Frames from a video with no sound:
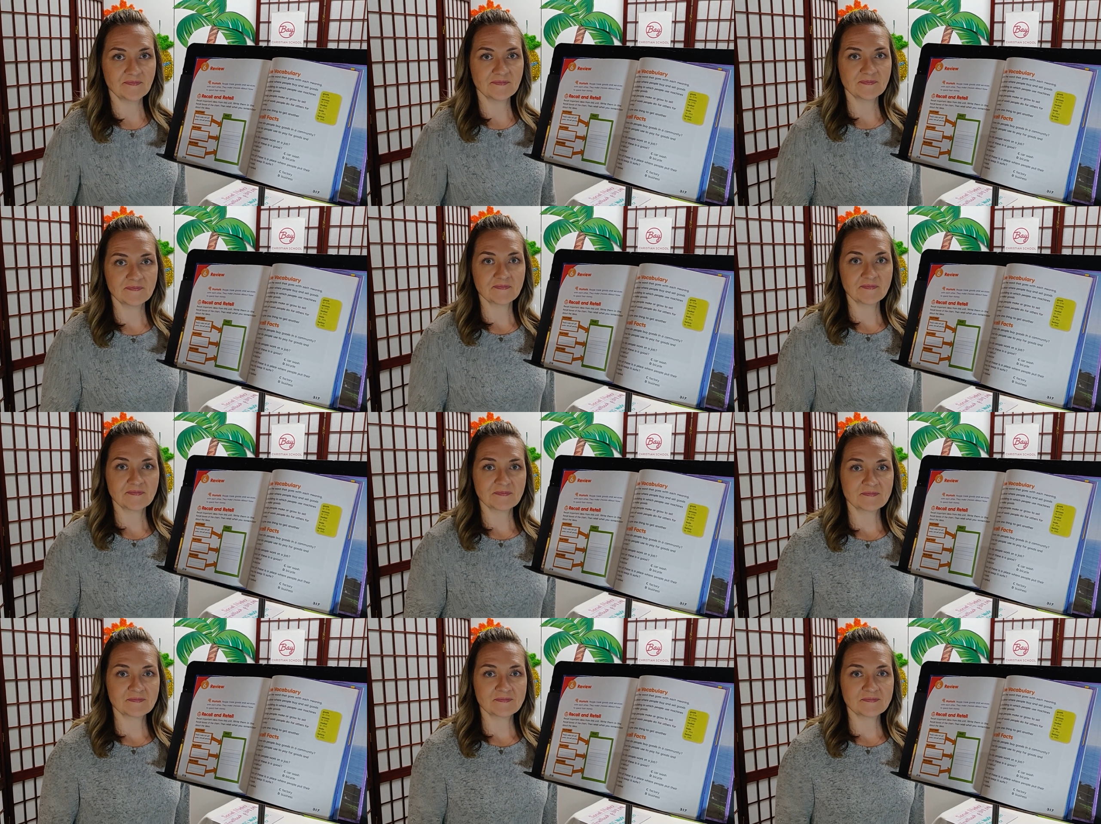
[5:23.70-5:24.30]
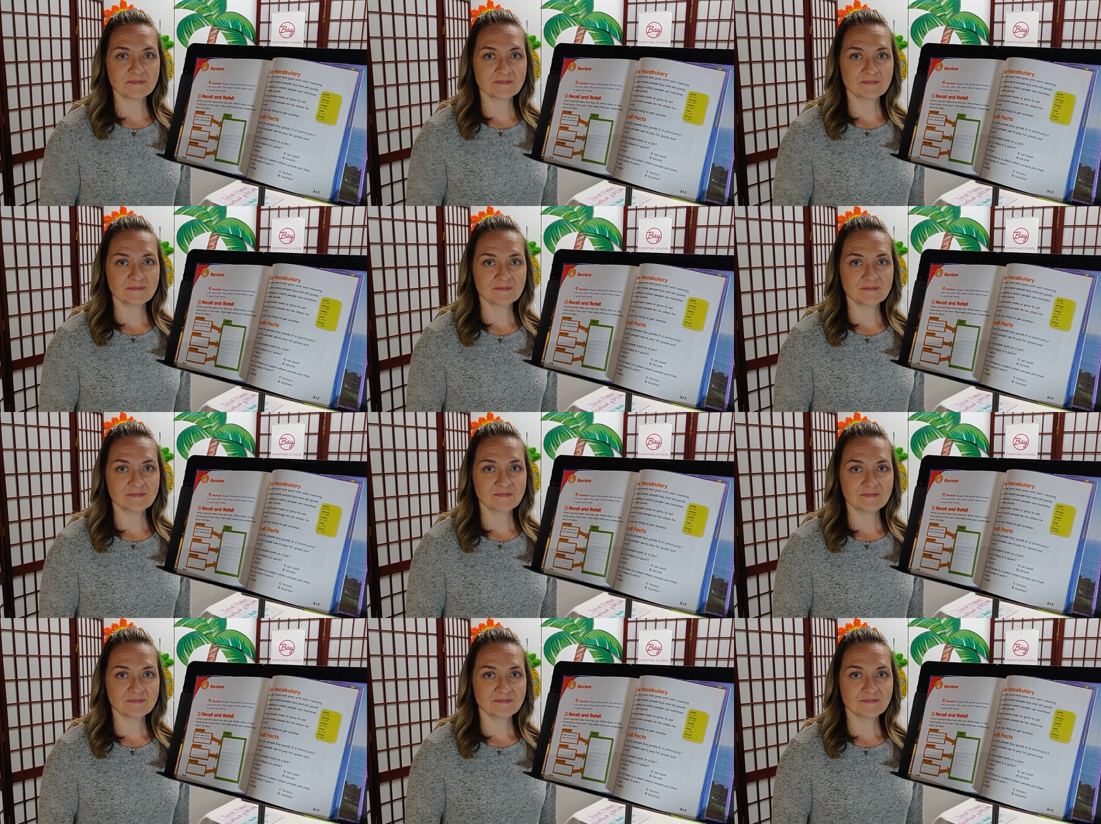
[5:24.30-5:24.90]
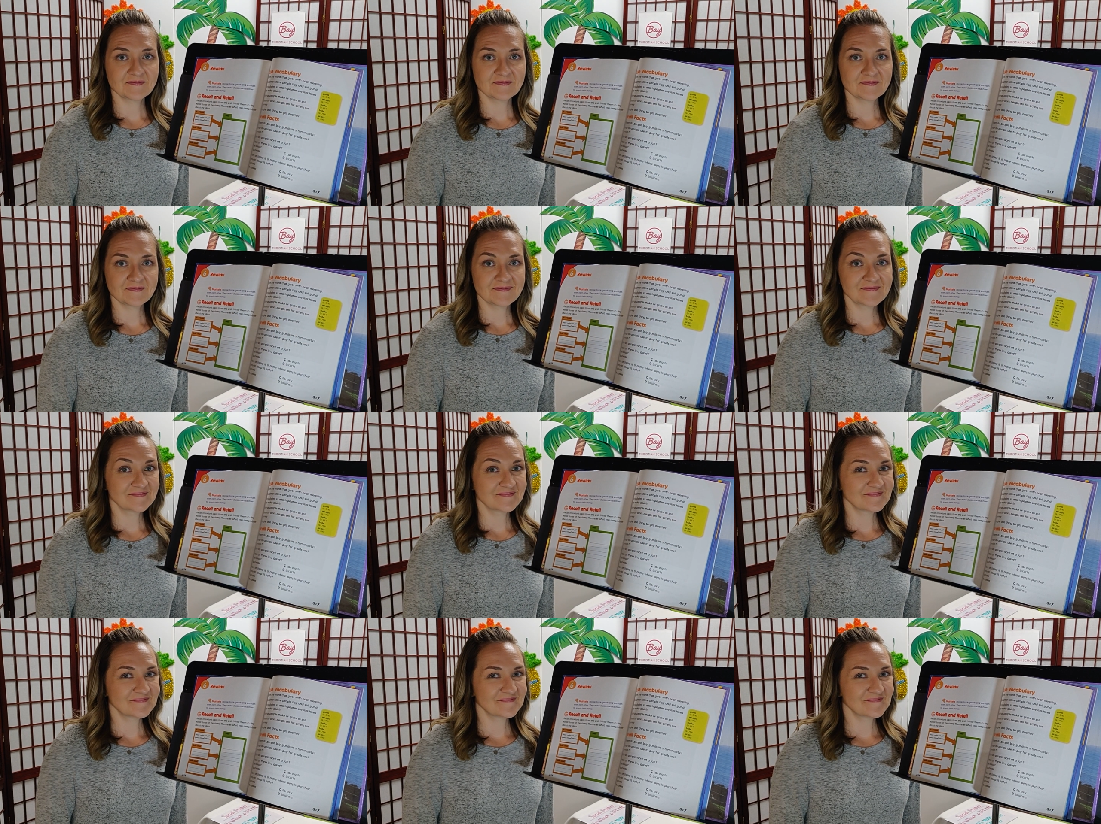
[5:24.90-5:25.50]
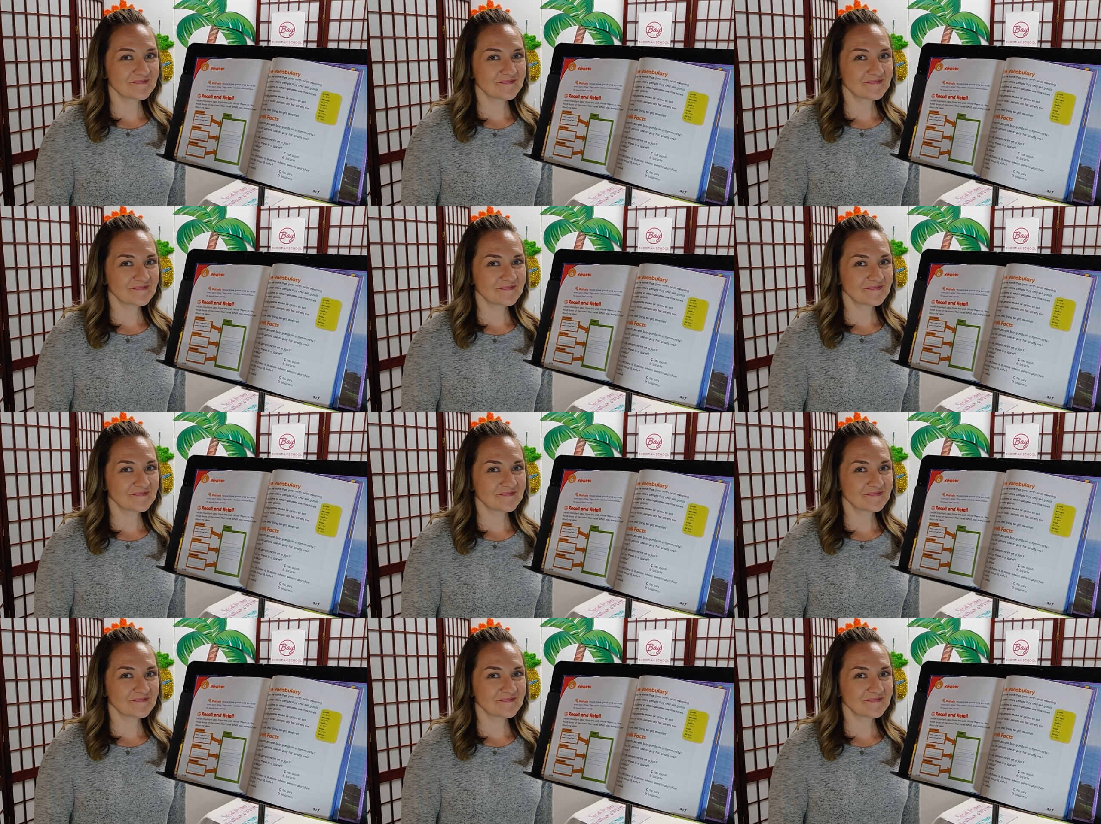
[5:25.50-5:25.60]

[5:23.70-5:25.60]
(no one is talking)